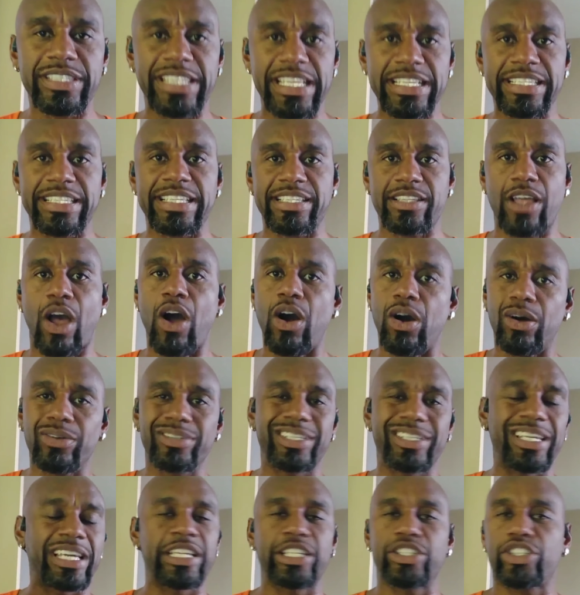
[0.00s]
this is all
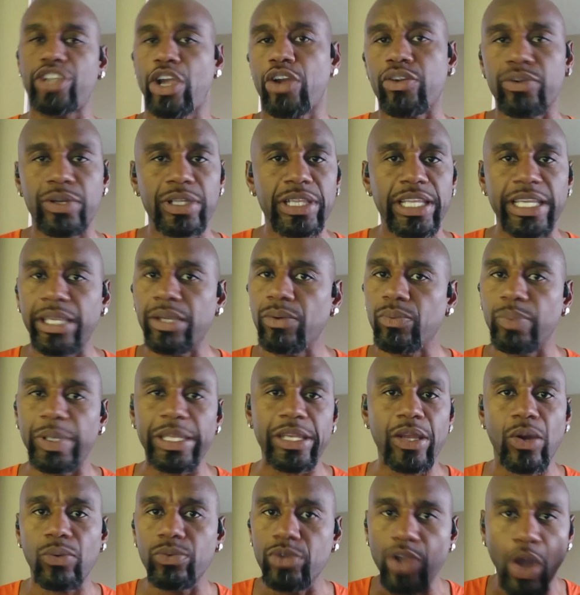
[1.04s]
done internally. We
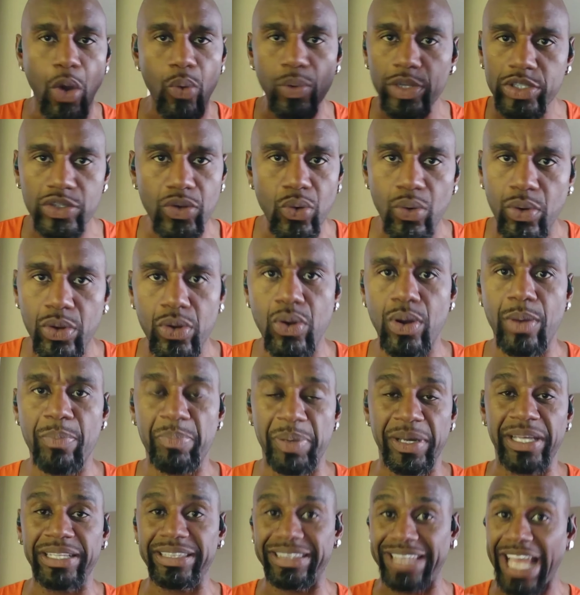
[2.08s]
don't know what's going on,
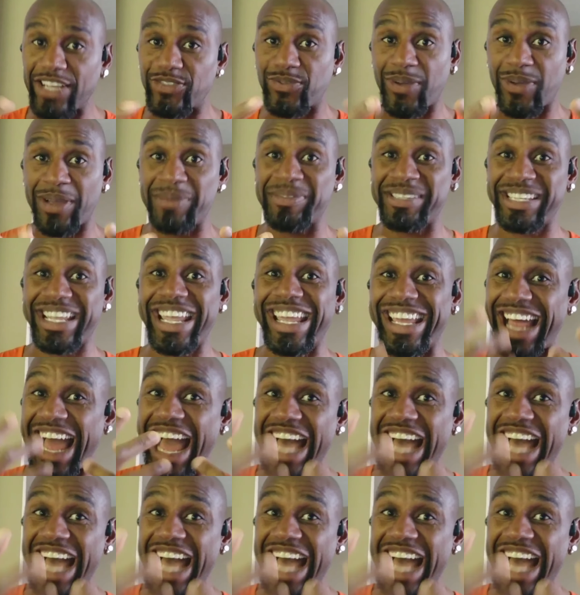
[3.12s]
but that's what I'm saying.